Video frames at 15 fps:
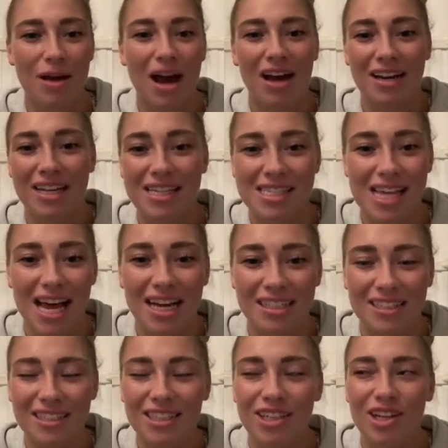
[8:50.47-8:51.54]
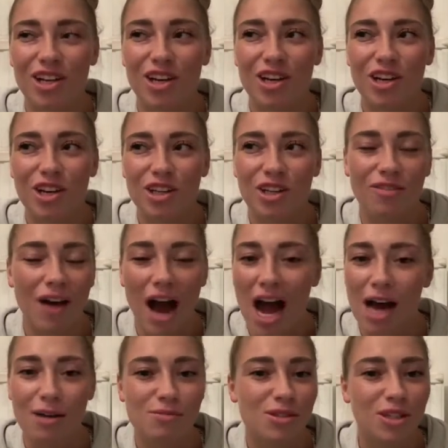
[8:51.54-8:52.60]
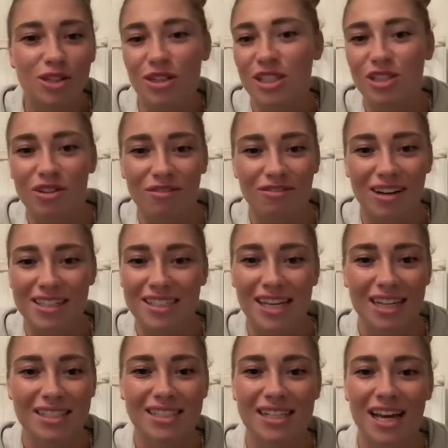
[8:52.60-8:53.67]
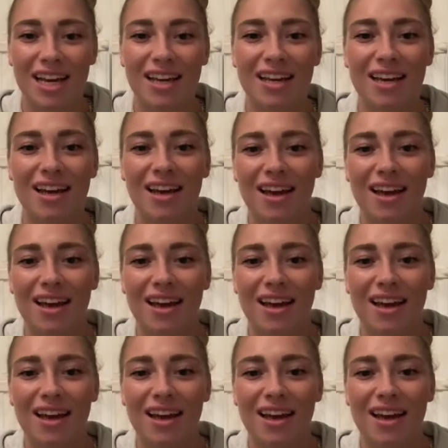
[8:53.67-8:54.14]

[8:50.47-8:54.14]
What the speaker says: And he said, you've absolutely done fantastic.